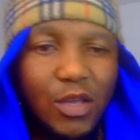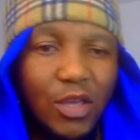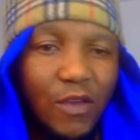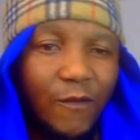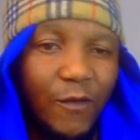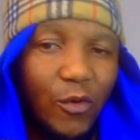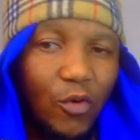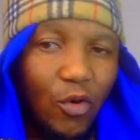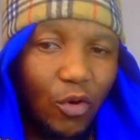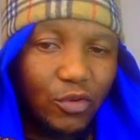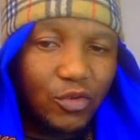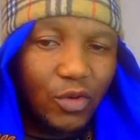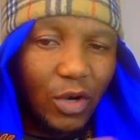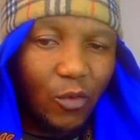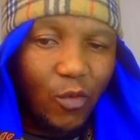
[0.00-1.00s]
if you go
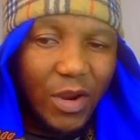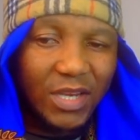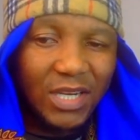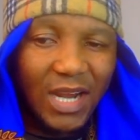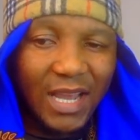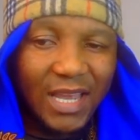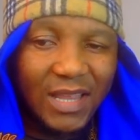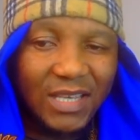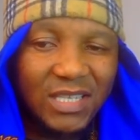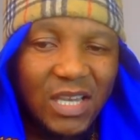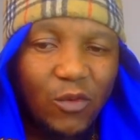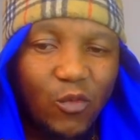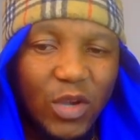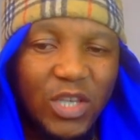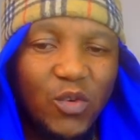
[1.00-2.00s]
to the question, like they say,
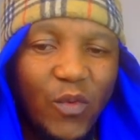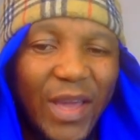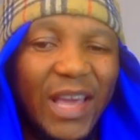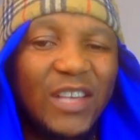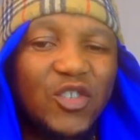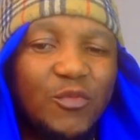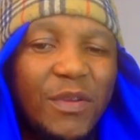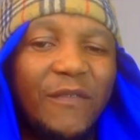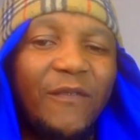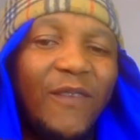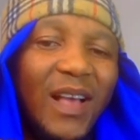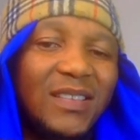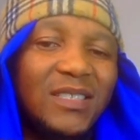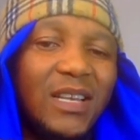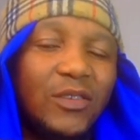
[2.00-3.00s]
which way can be
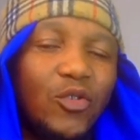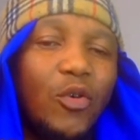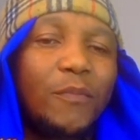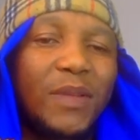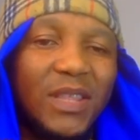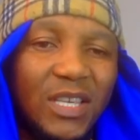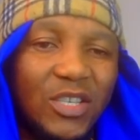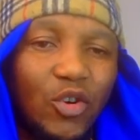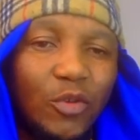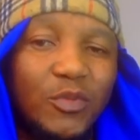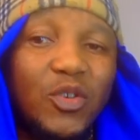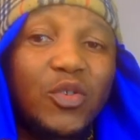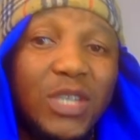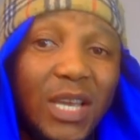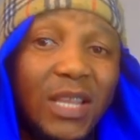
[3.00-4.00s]
faster to complete the job?
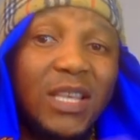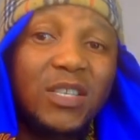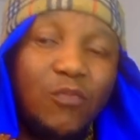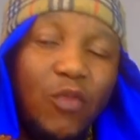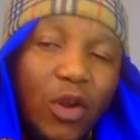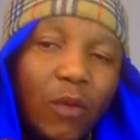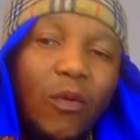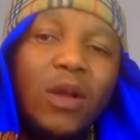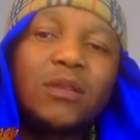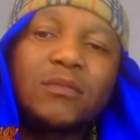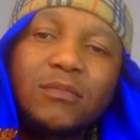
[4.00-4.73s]
So you check the smaller one.